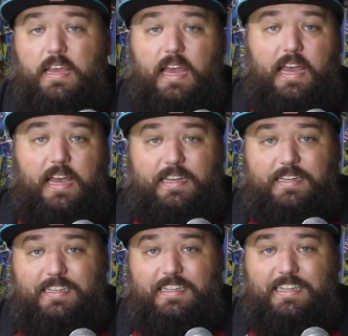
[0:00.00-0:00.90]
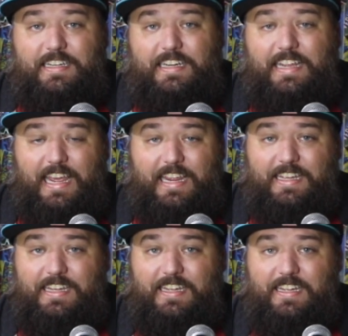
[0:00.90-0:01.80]
And gang,
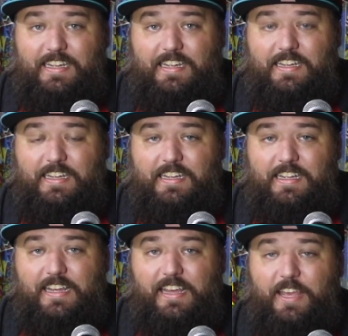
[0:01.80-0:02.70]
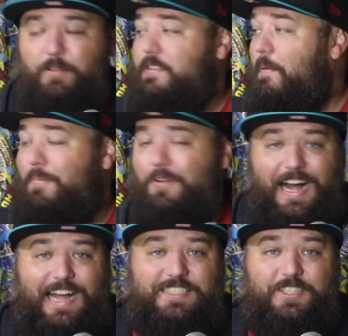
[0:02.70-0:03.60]
it was a
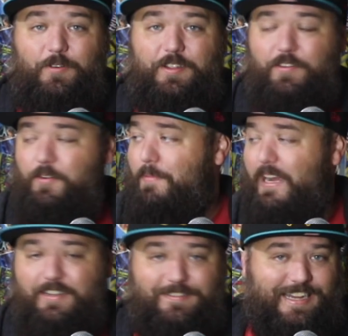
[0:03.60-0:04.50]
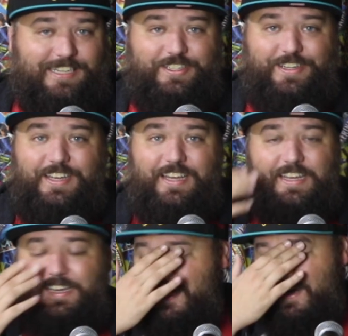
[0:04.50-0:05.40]
blast going through my collection,
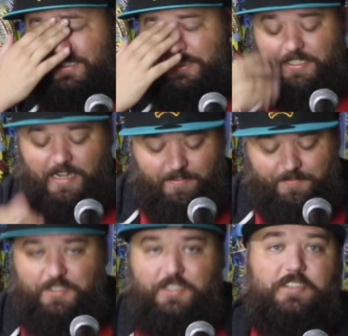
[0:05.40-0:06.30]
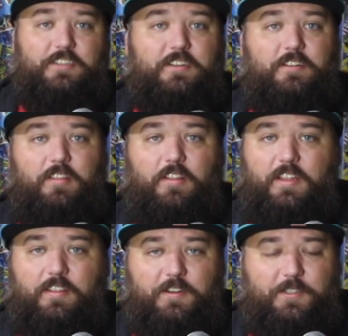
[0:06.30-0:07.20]
just kind of
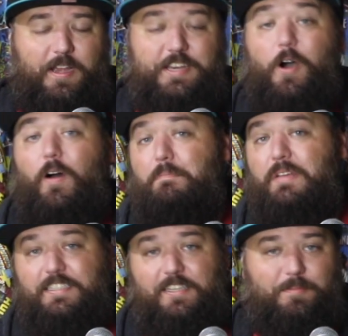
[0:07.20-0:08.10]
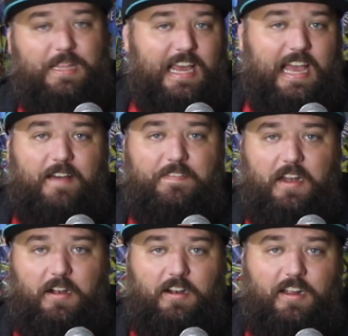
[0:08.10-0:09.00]
looking through. So I know I missed some that I have
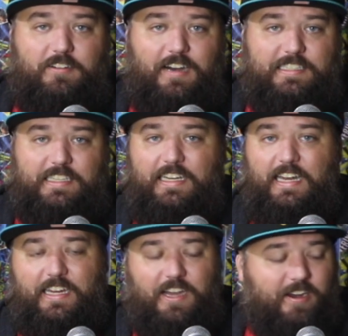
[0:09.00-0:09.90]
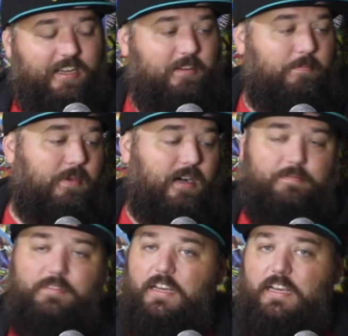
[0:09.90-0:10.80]
that are classic and iconic,
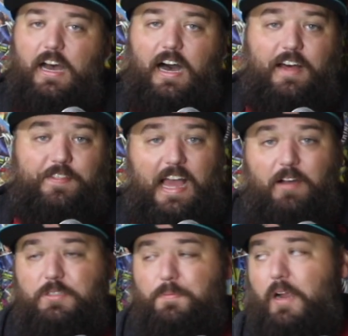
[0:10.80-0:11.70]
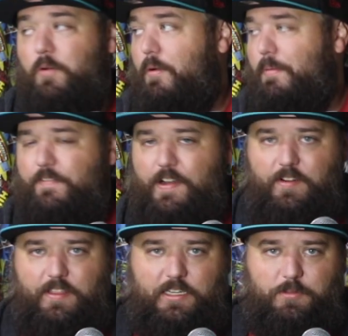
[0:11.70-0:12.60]
but that was probably one of my
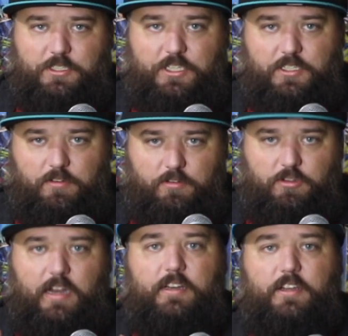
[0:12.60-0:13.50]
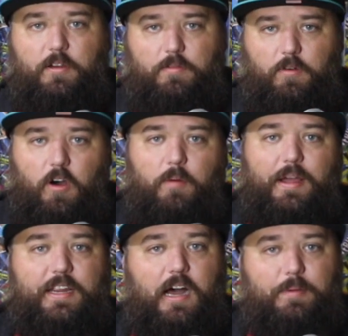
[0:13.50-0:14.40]
favorite things, was just trying to go through all
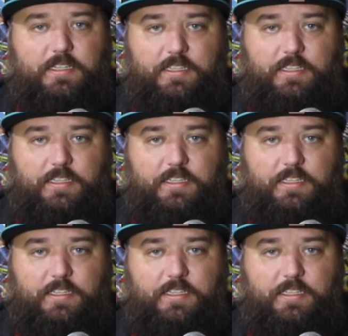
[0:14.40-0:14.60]
my comics and